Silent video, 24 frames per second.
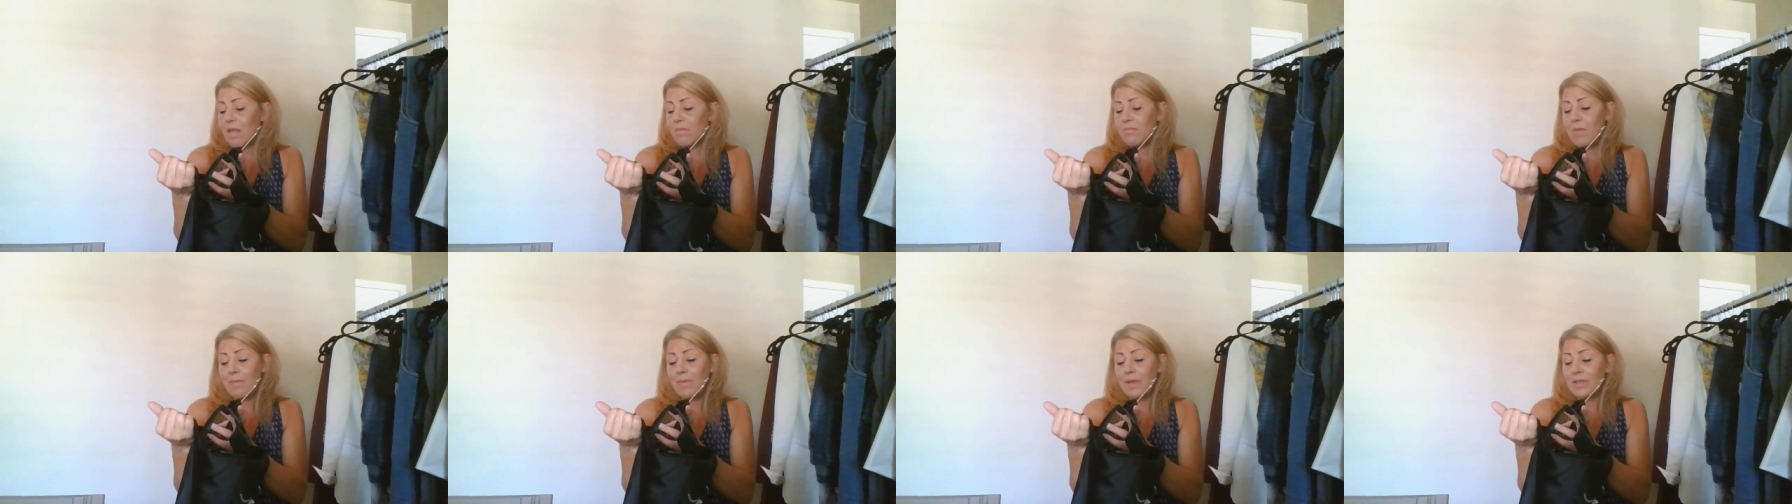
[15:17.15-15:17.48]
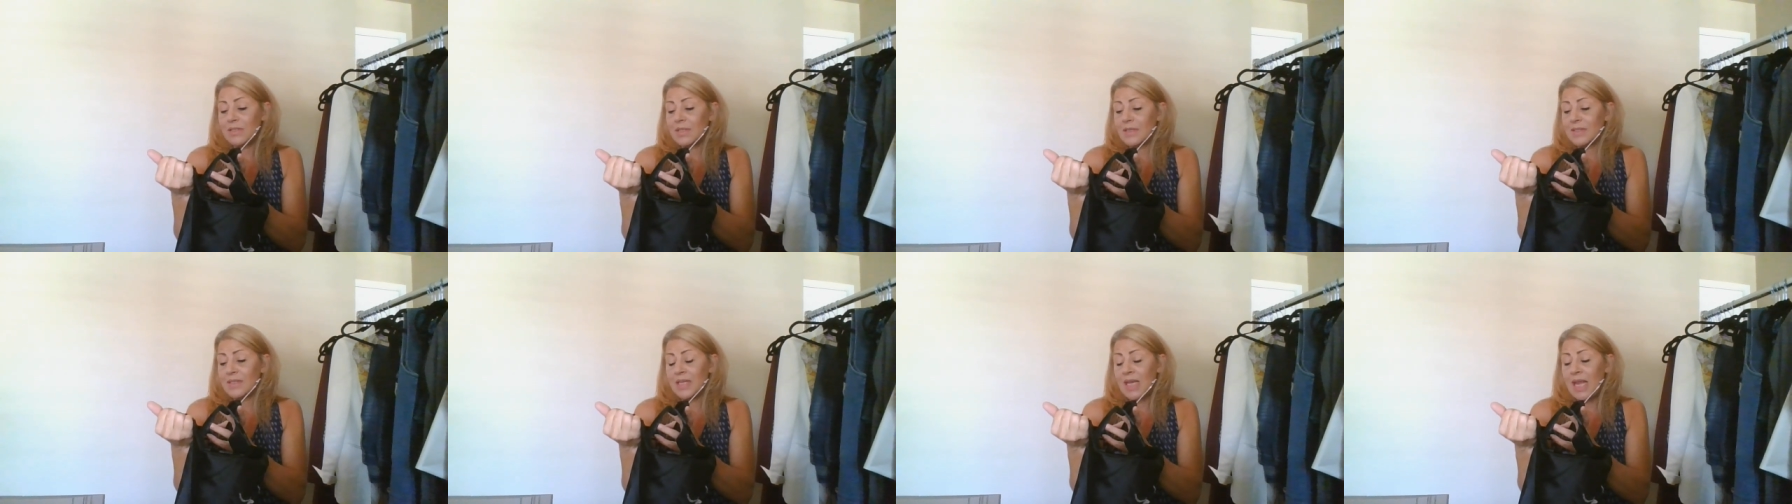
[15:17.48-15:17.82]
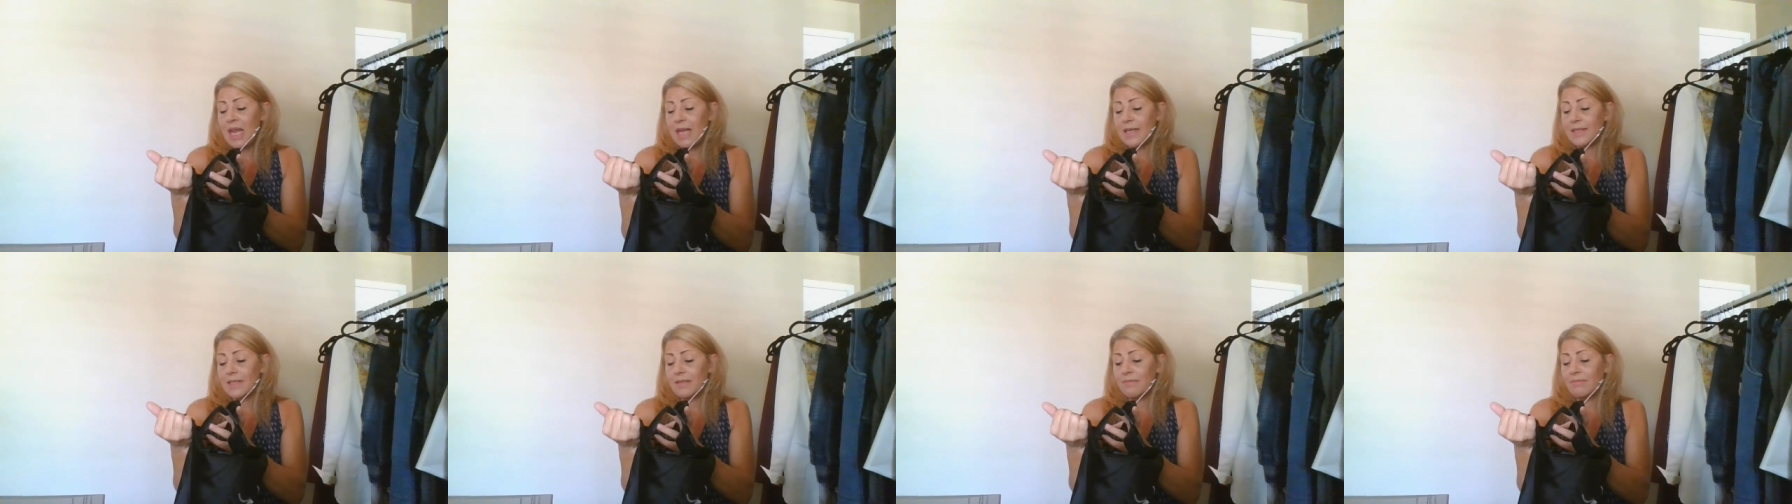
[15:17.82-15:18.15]
Maybe it's just an
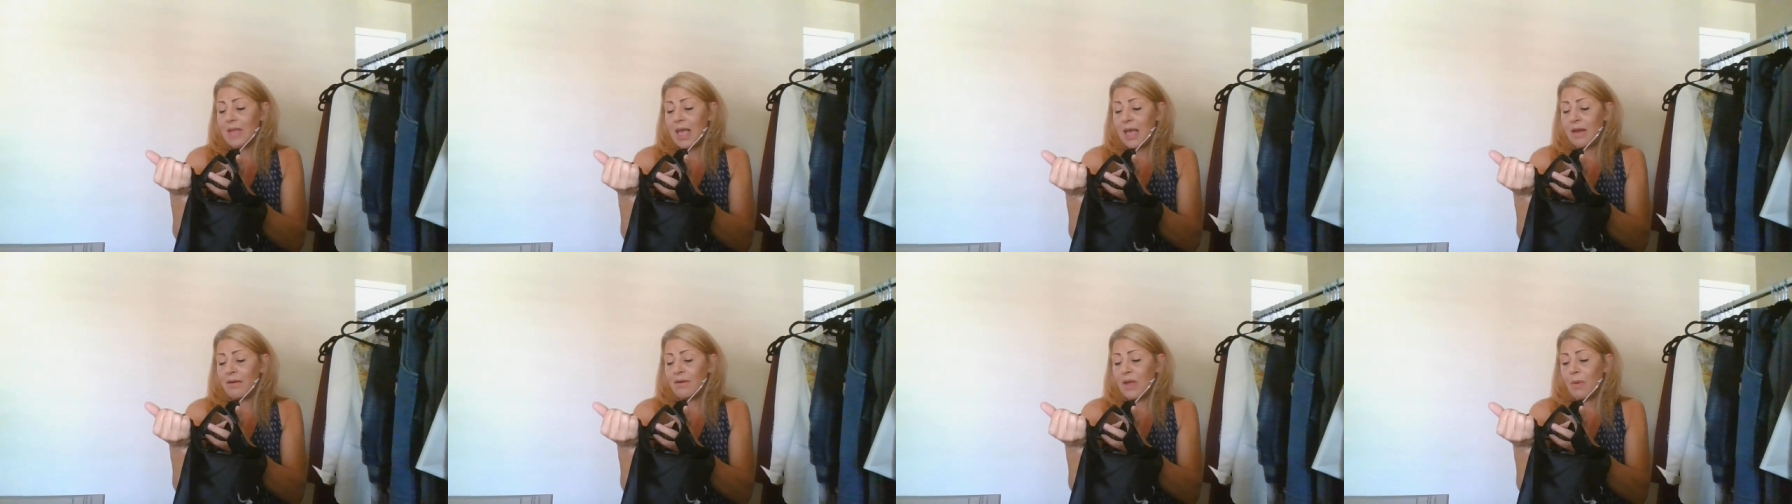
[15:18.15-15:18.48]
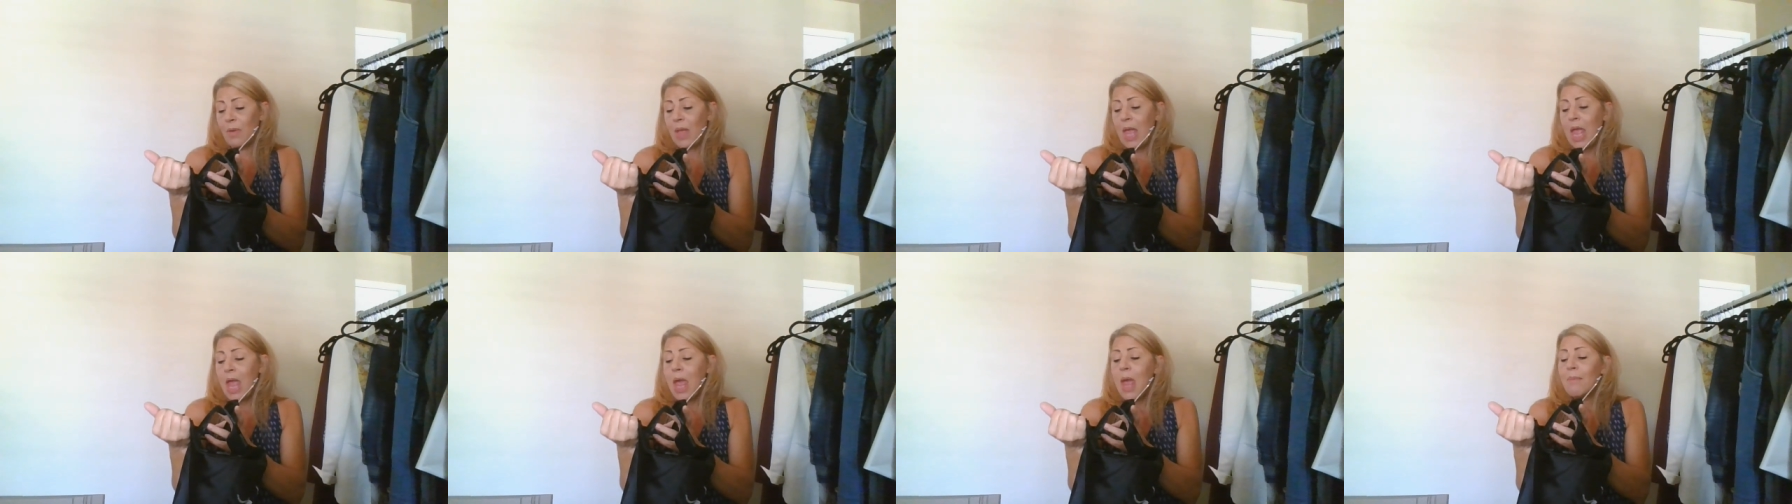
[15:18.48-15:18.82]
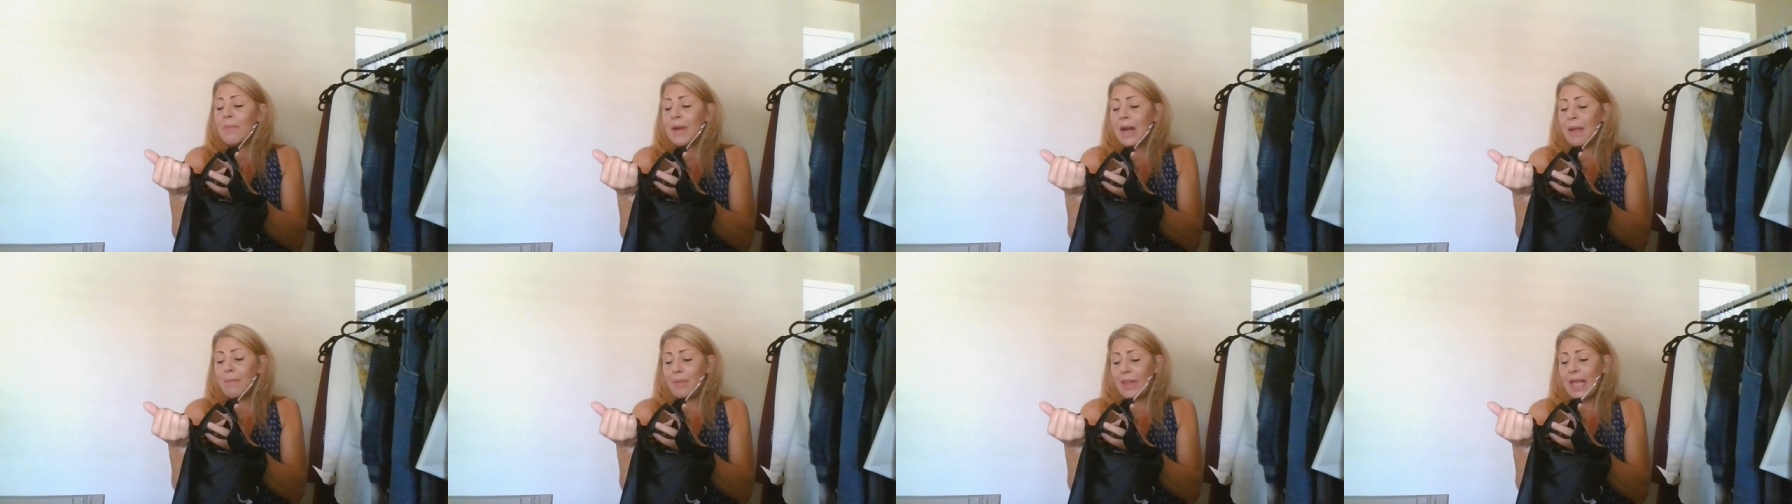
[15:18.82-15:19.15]
eight. I don't know.
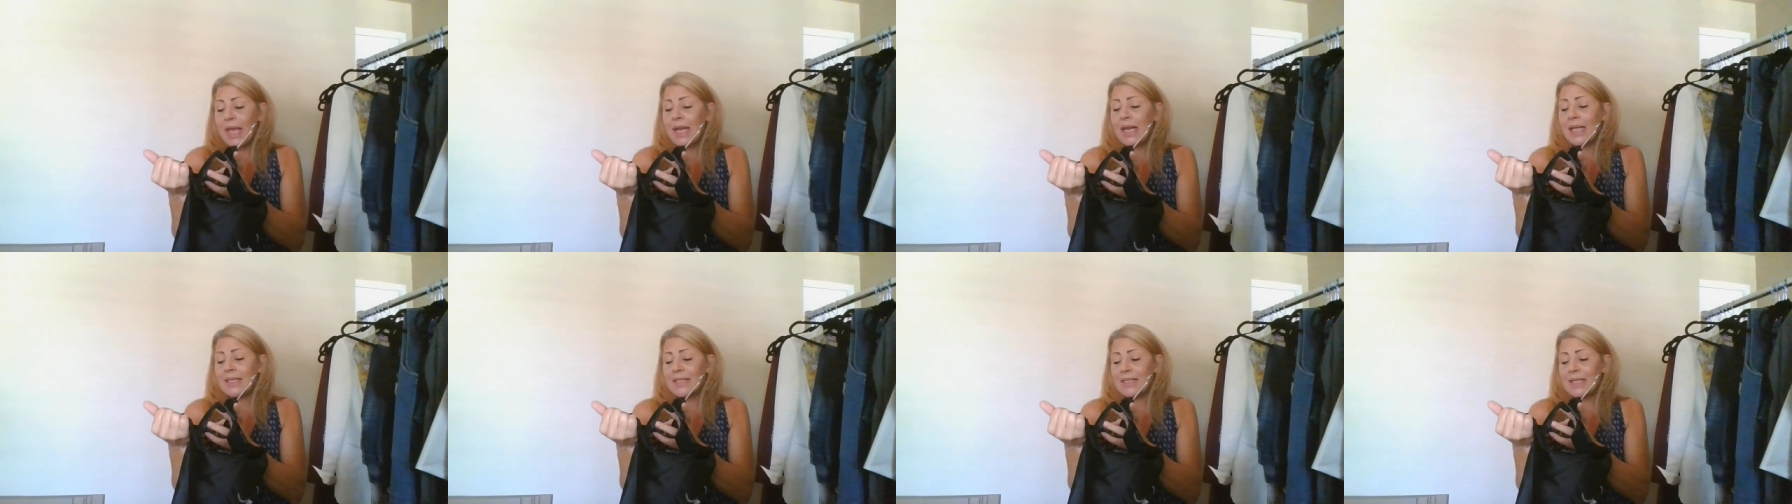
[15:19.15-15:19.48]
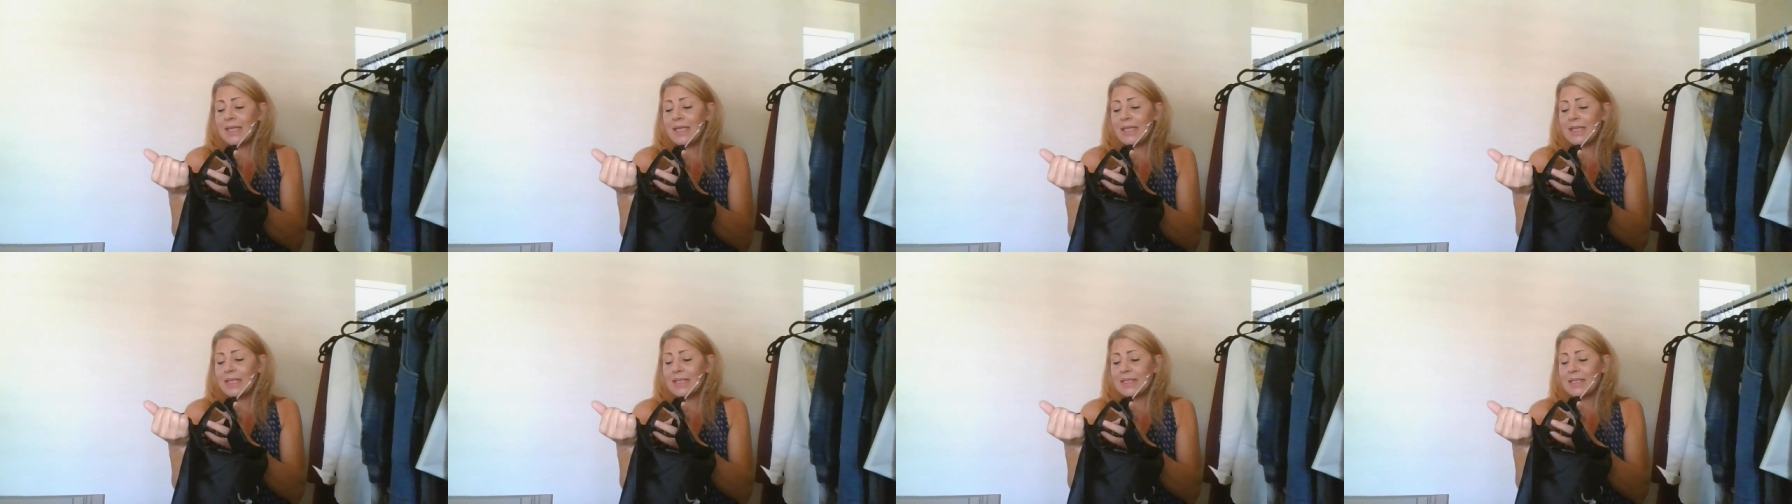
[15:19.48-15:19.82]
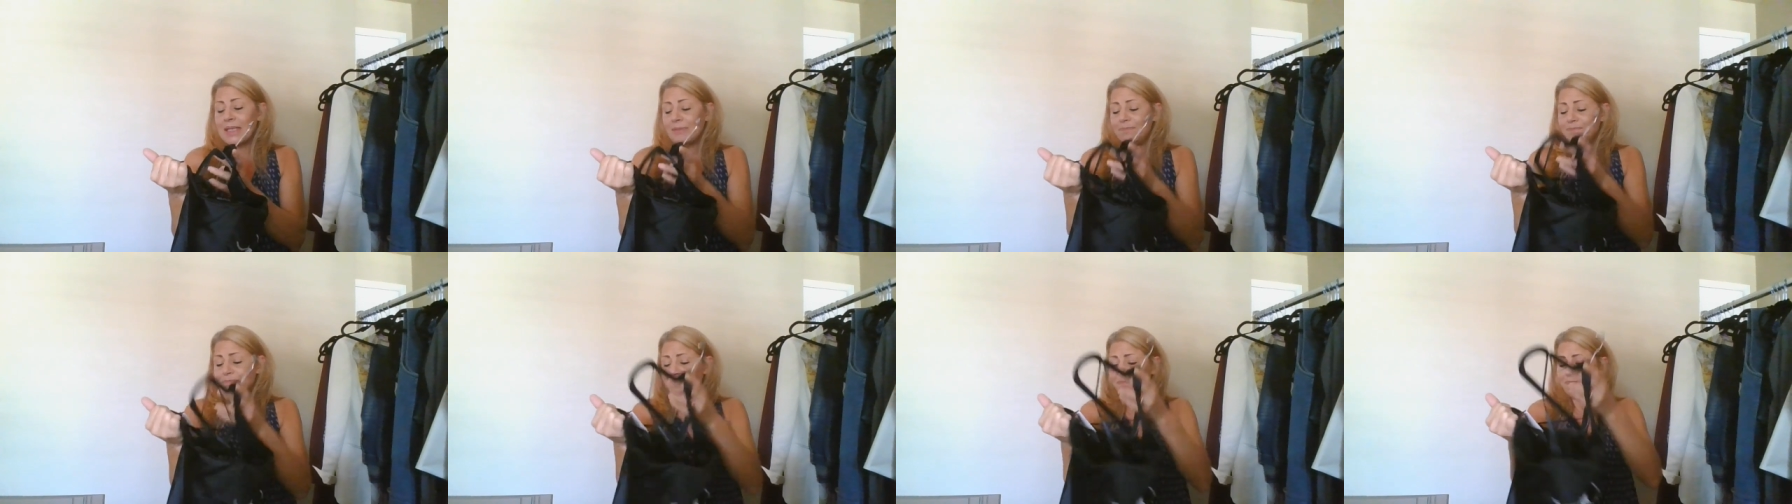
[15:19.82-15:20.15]
But I plan on sending
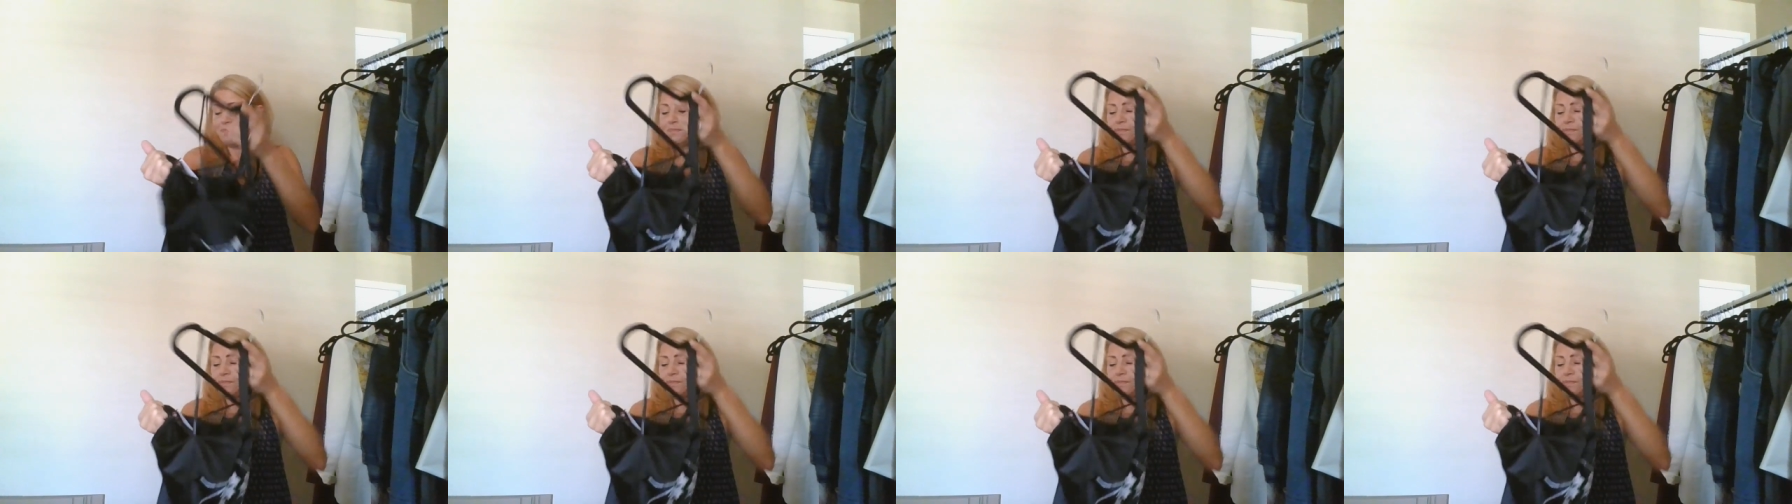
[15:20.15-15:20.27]
this in.